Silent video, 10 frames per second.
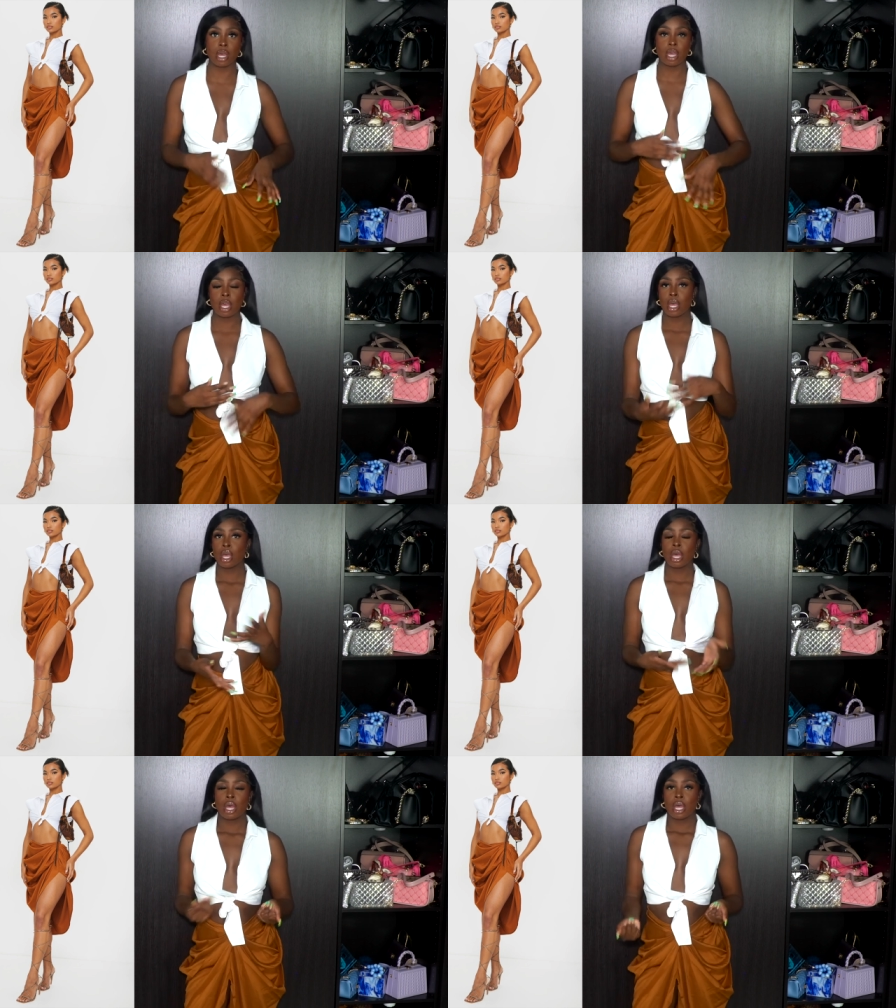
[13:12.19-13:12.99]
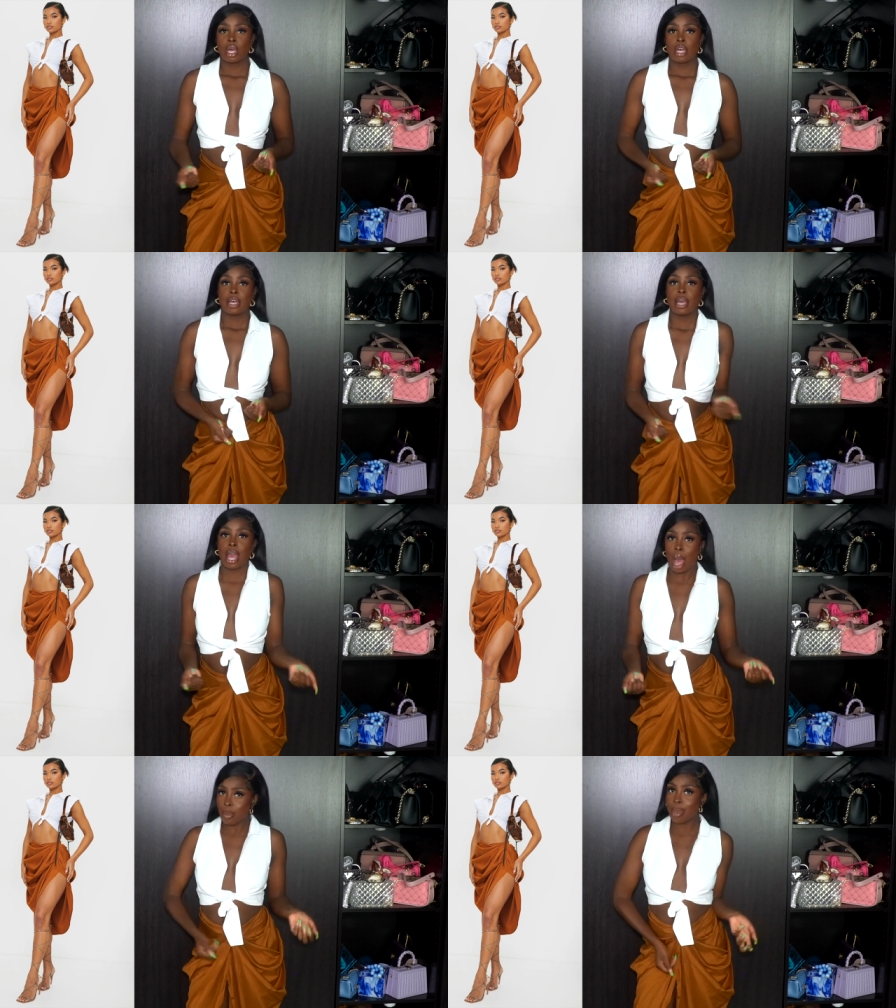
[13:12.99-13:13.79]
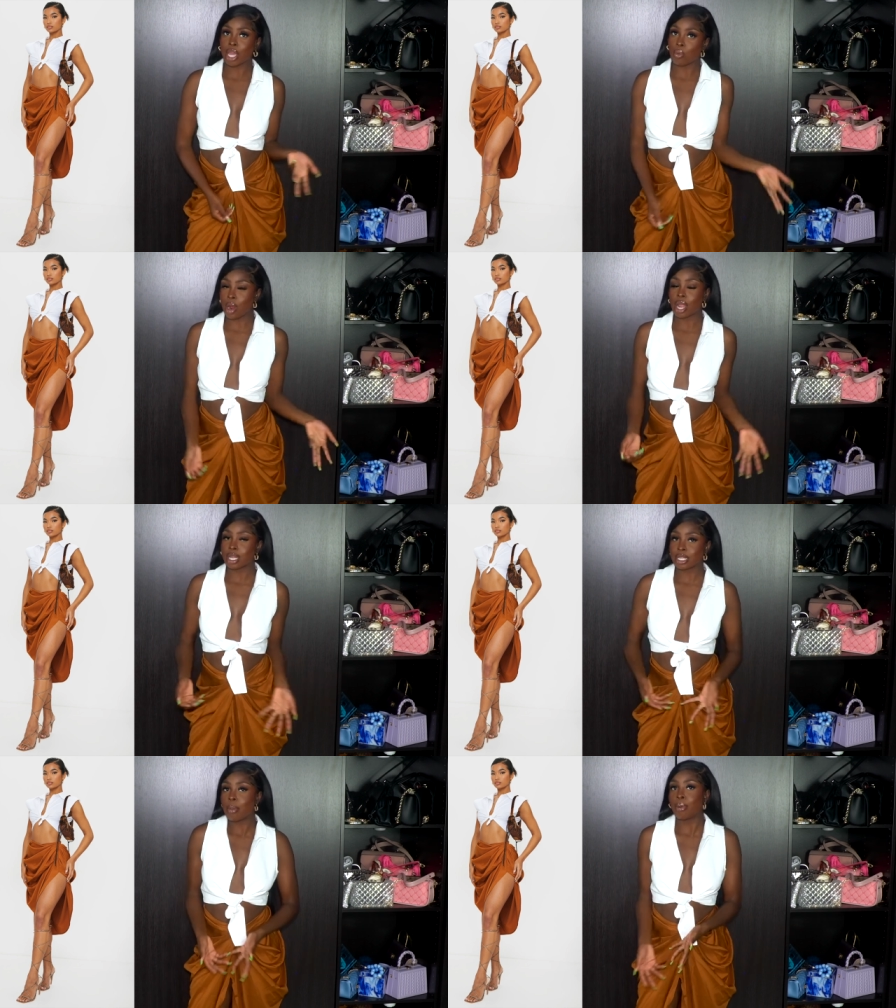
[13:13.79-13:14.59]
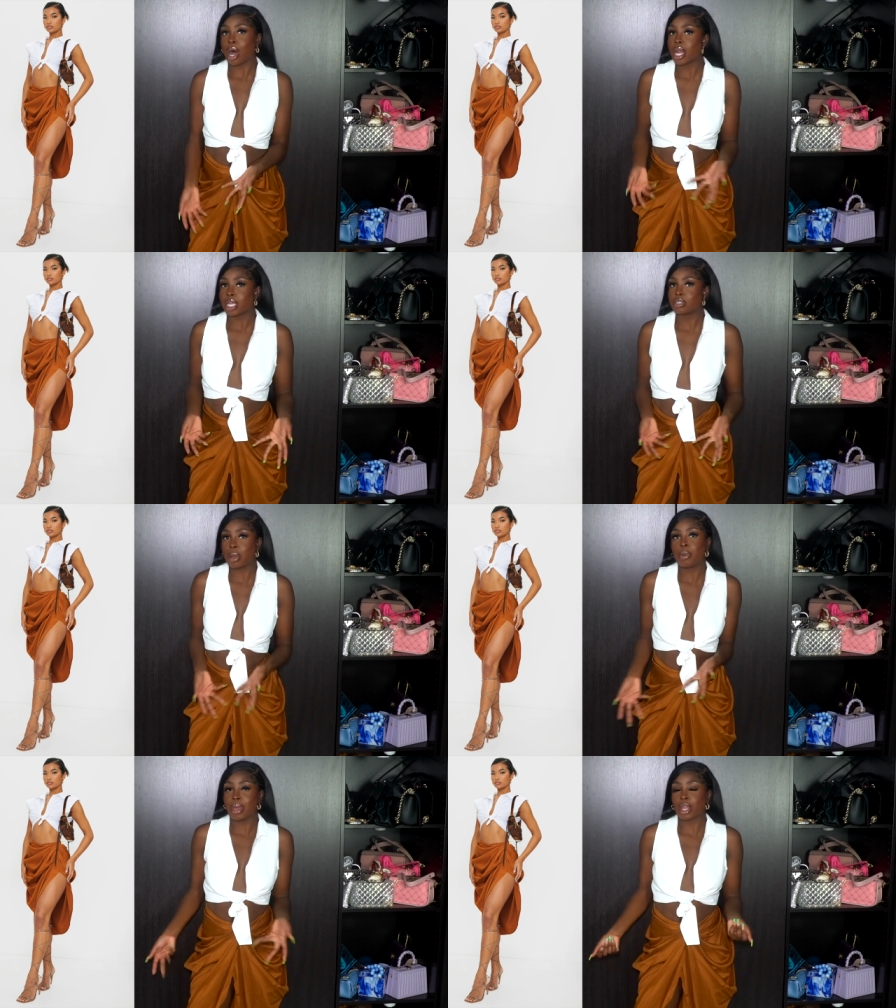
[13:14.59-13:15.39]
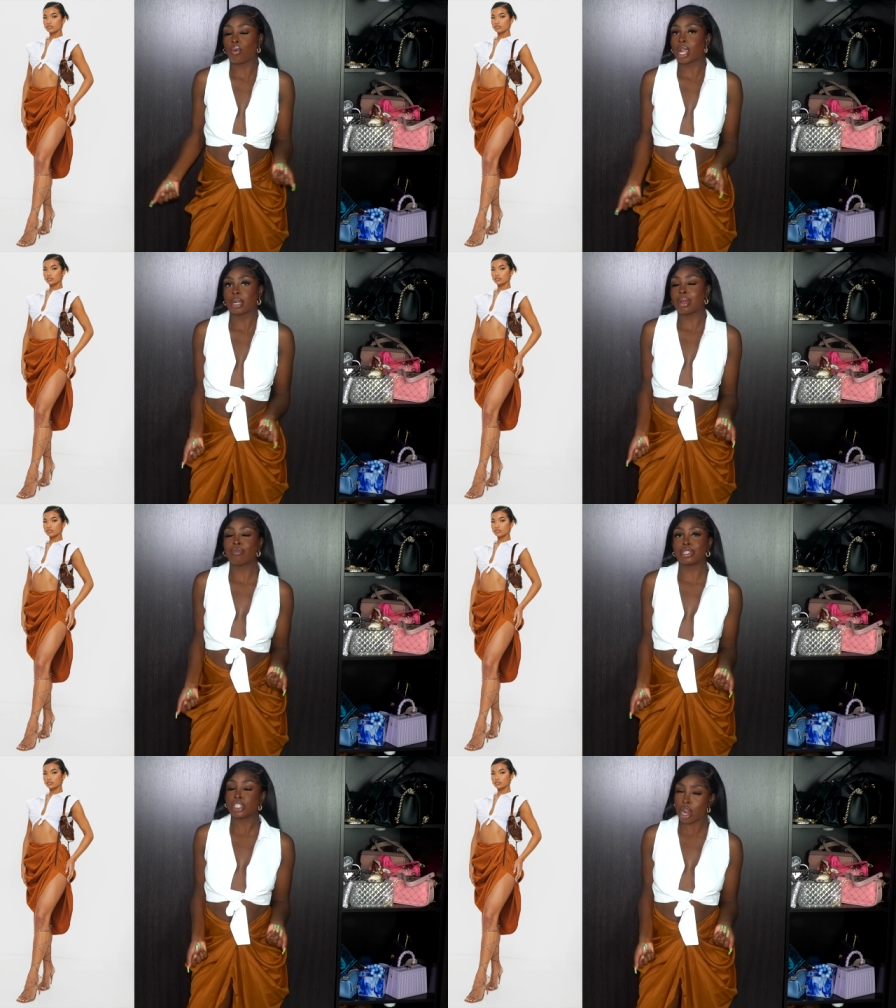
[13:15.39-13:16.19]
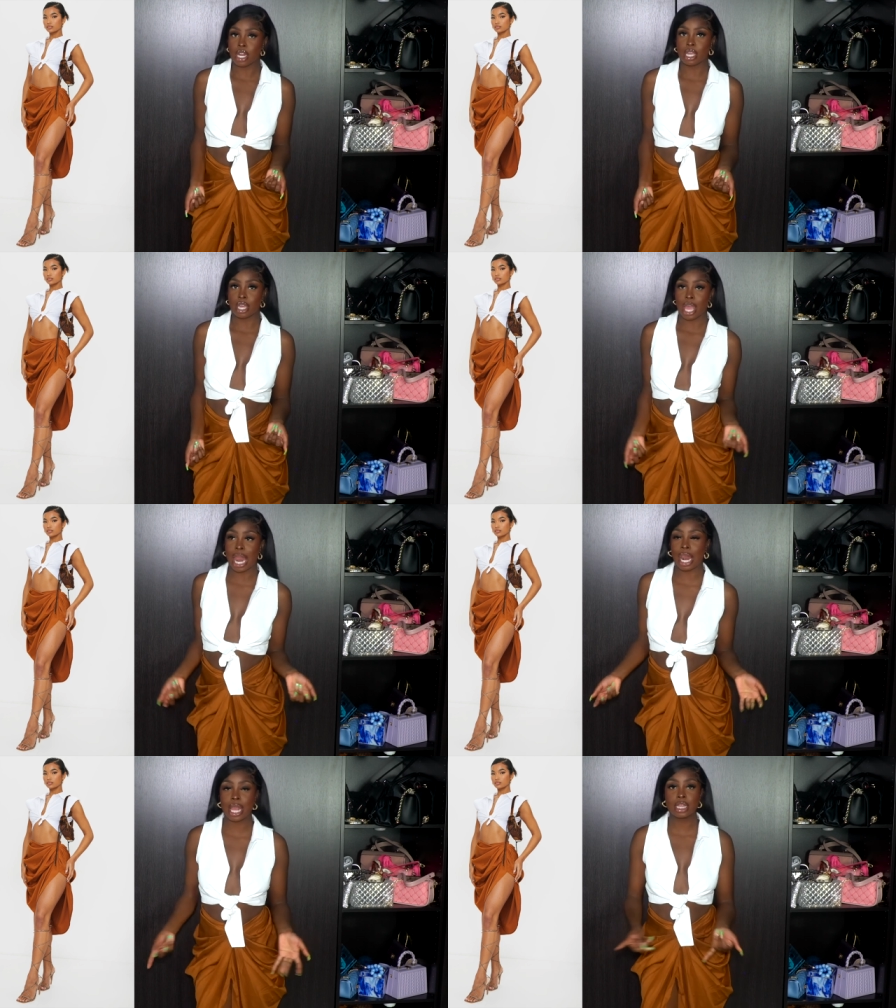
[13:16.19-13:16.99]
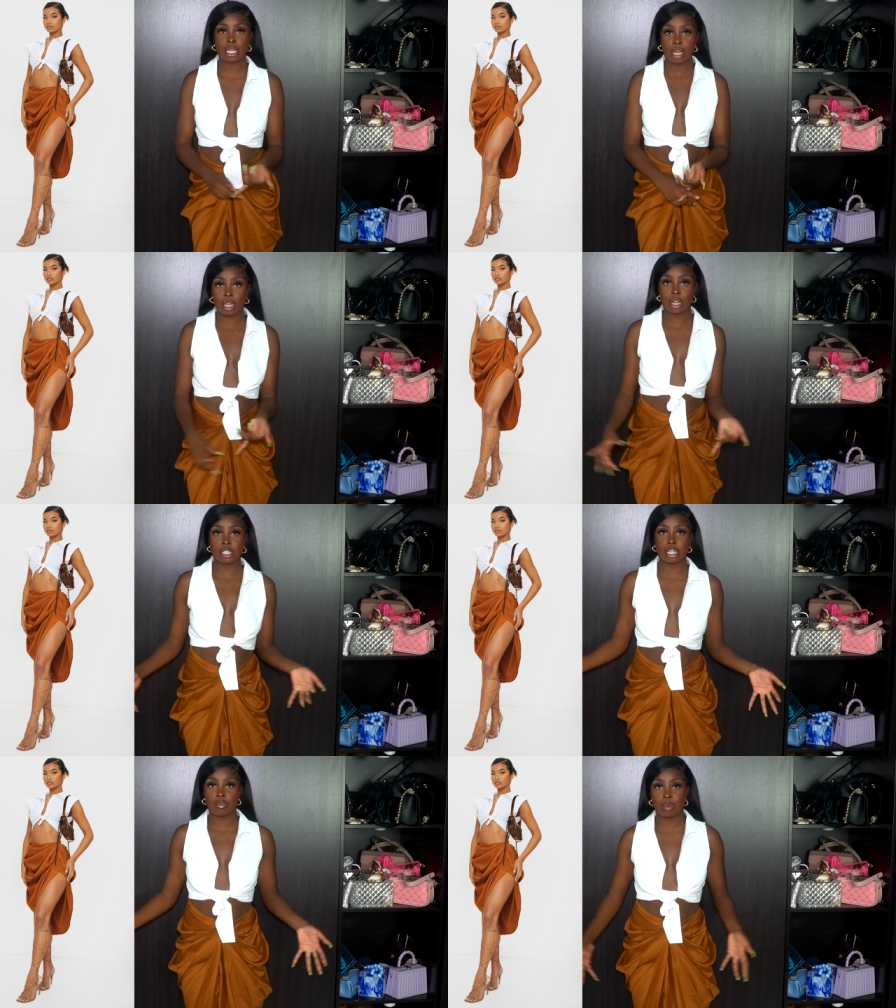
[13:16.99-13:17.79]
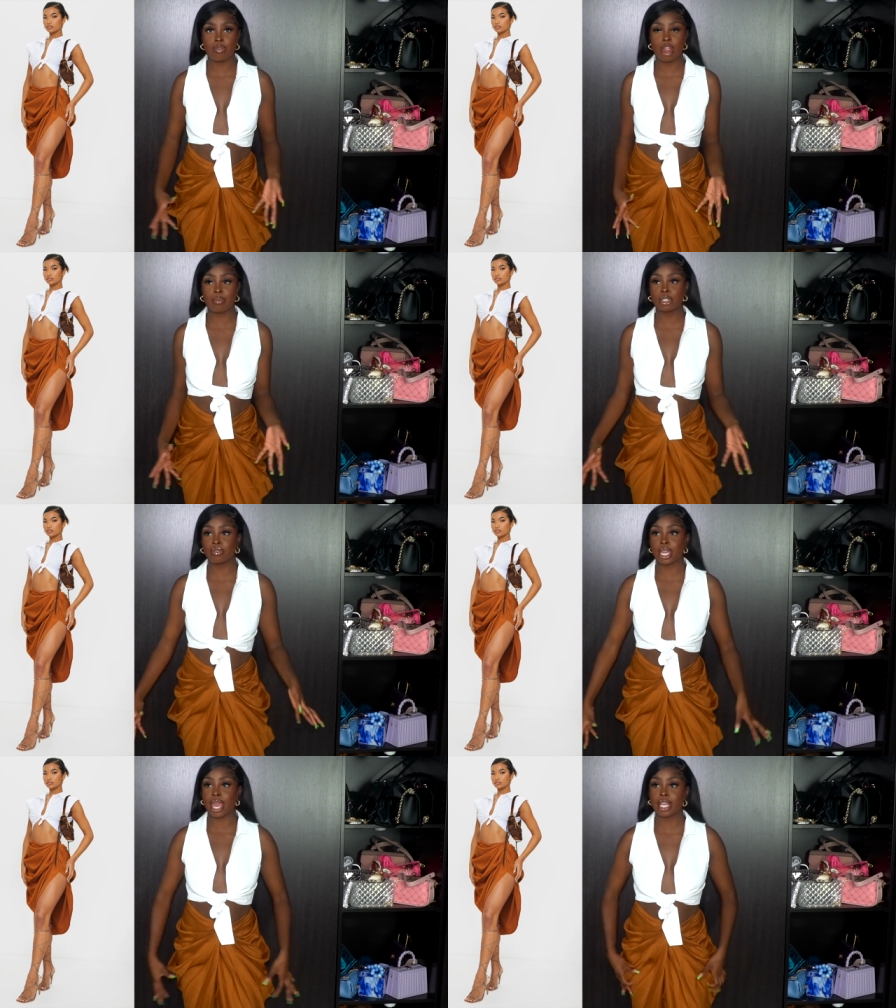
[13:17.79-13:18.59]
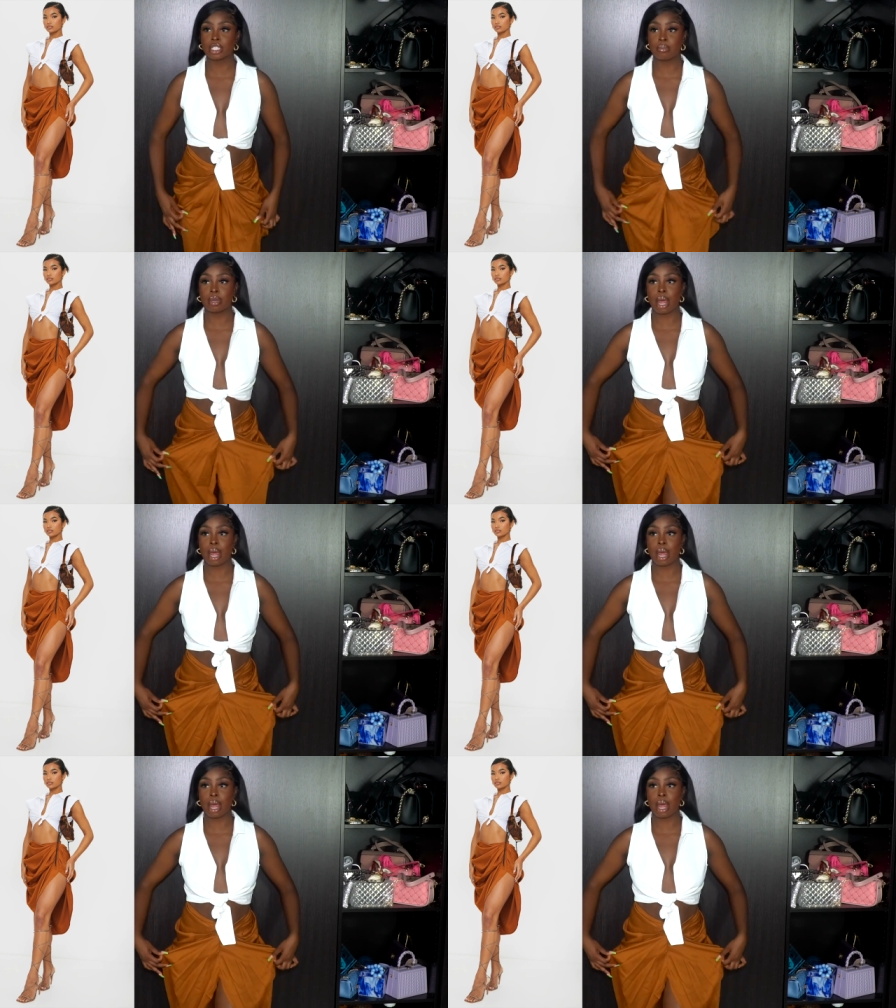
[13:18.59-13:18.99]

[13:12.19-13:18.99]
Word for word: But I'm gonna make it work because I bought it, so I'm gonna make it work. I'm not returning it. I like the color; it's giving me very much vacation.